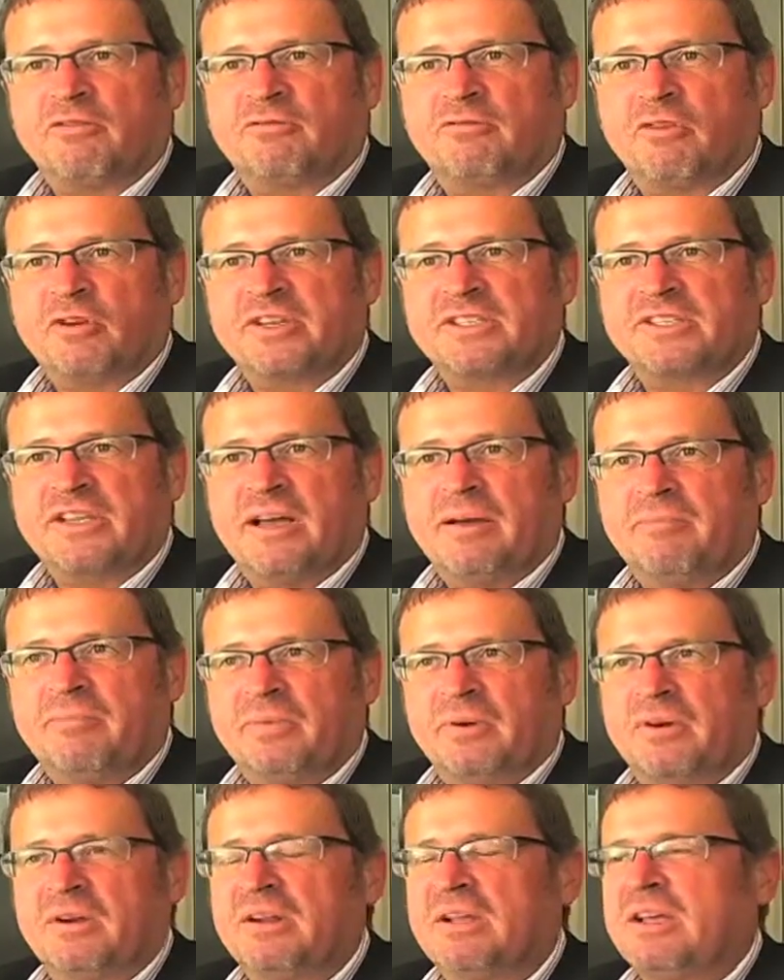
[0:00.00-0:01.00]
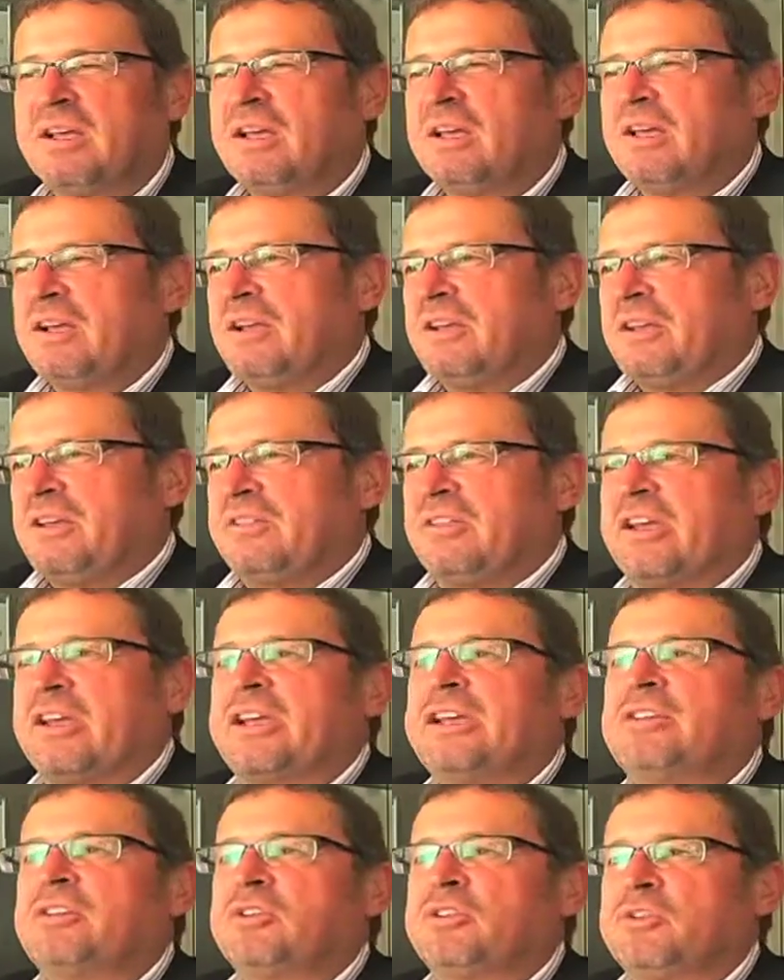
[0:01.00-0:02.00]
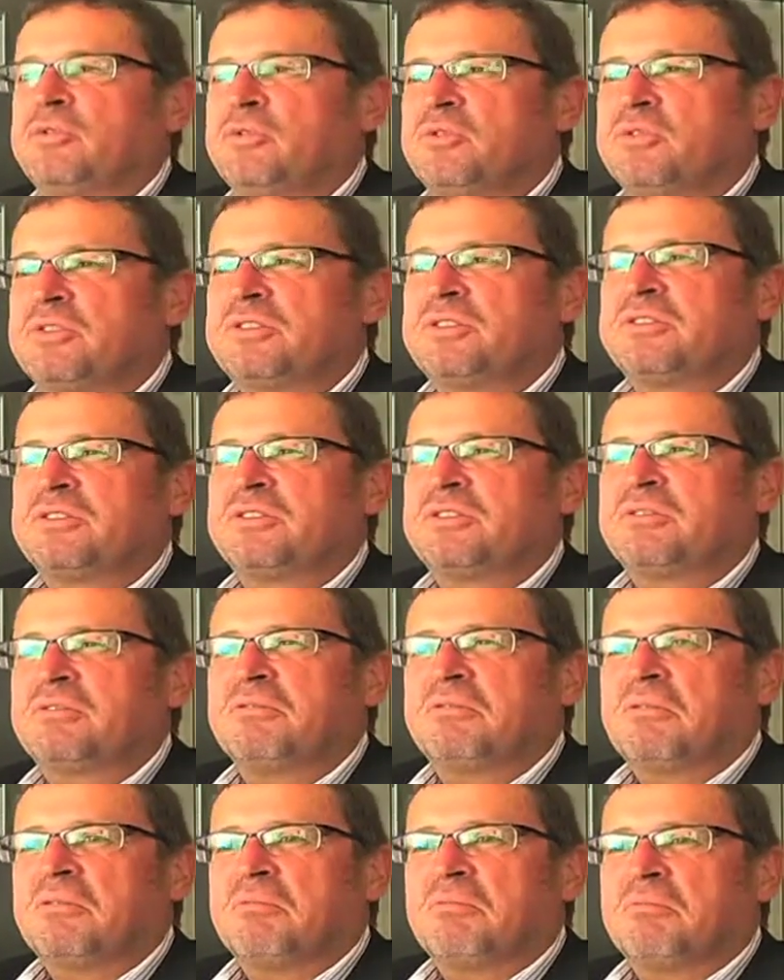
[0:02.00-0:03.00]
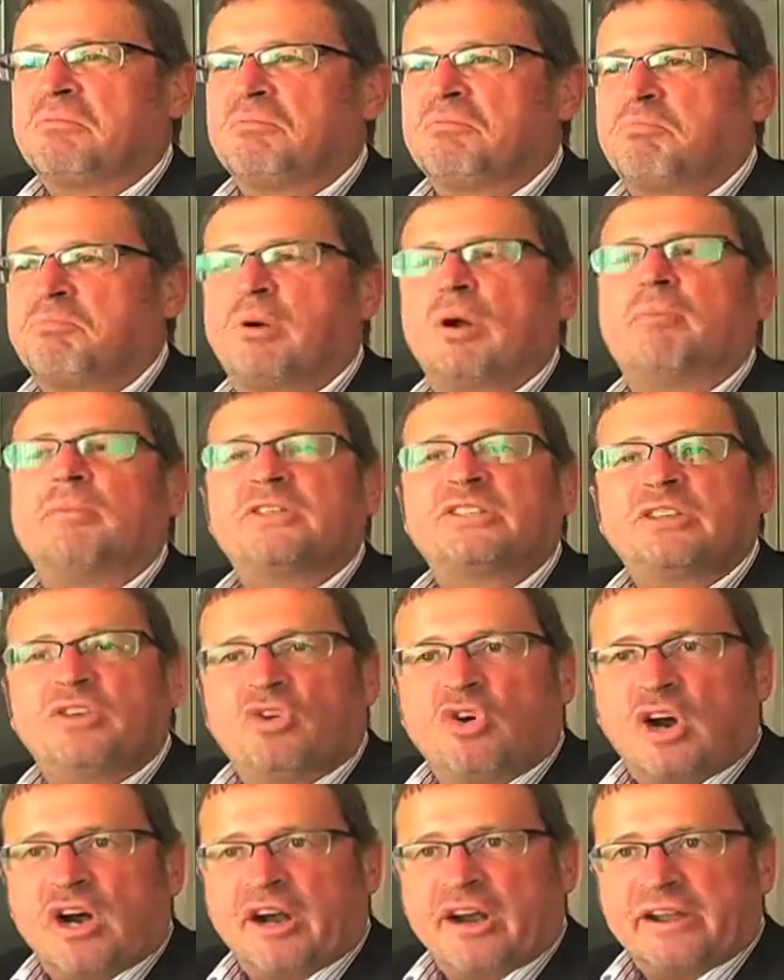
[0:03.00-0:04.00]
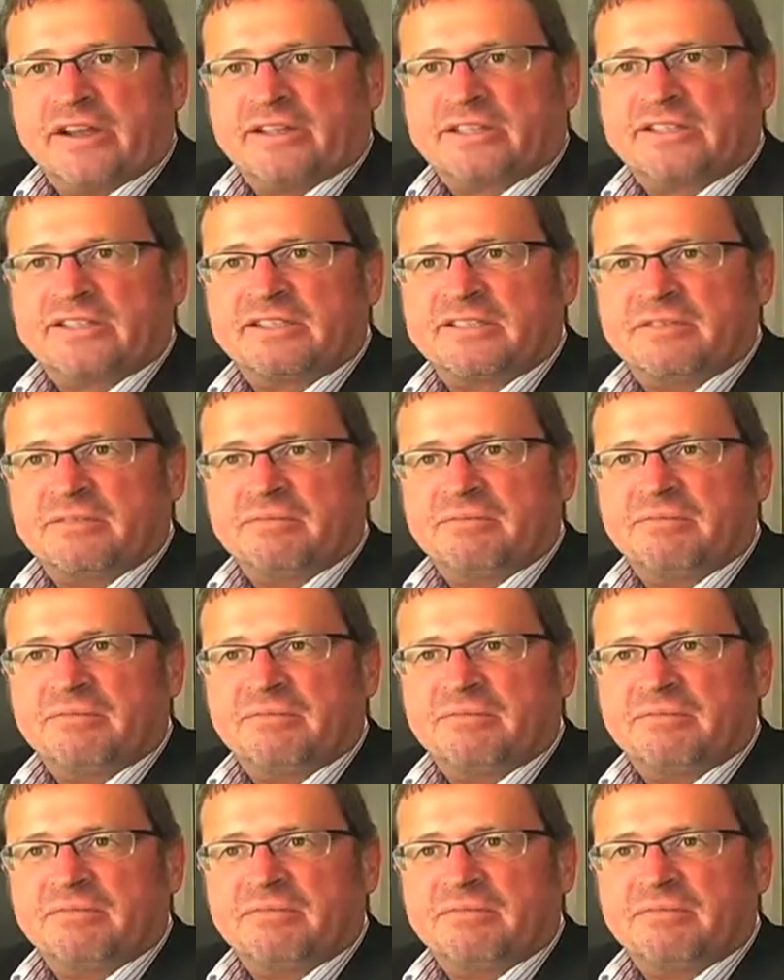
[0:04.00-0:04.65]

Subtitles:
For example, they introduce property rights.